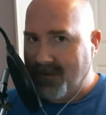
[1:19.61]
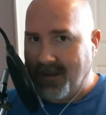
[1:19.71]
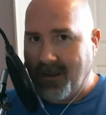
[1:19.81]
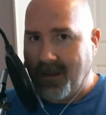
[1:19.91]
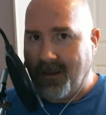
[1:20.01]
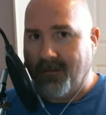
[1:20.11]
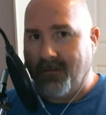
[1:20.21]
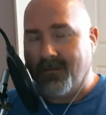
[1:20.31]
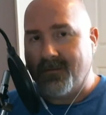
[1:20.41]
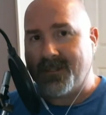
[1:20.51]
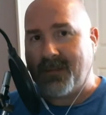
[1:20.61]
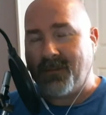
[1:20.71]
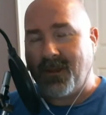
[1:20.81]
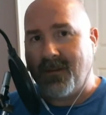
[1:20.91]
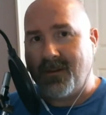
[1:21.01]
again,
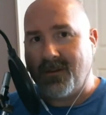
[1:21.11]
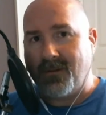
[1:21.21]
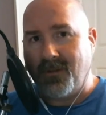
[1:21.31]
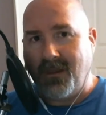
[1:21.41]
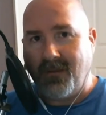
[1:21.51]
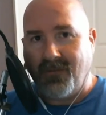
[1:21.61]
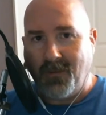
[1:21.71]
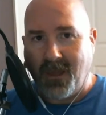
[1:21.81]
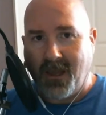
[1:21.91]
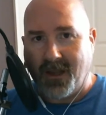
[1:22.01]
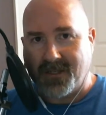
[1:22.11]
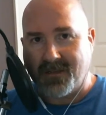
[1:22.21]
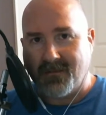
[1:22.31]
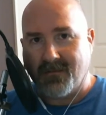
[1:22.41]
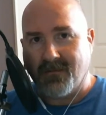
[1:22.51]
stepping into the
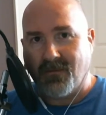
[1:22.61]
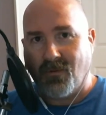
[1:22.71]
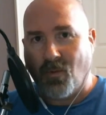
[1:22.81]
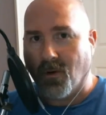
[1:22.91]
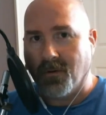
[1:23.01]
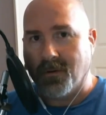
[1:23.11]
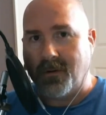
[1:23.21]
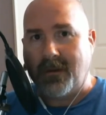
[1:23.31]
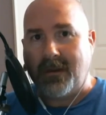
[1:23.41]
VPX world.